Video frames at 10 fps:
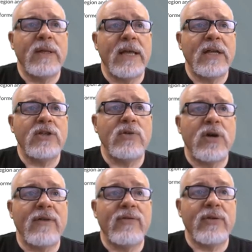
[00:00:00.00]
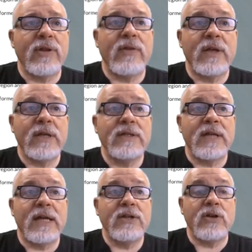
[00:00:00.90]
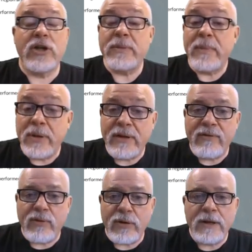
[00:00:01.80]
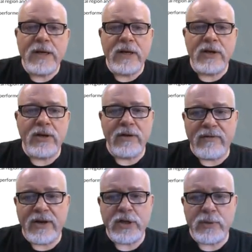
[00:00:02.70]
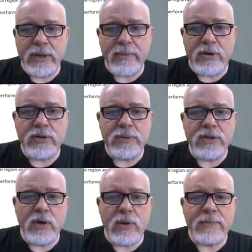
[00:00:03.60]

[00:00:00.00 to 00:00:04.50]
that you cover the things that you're going to be billing for, you're going to find your reimbursements go up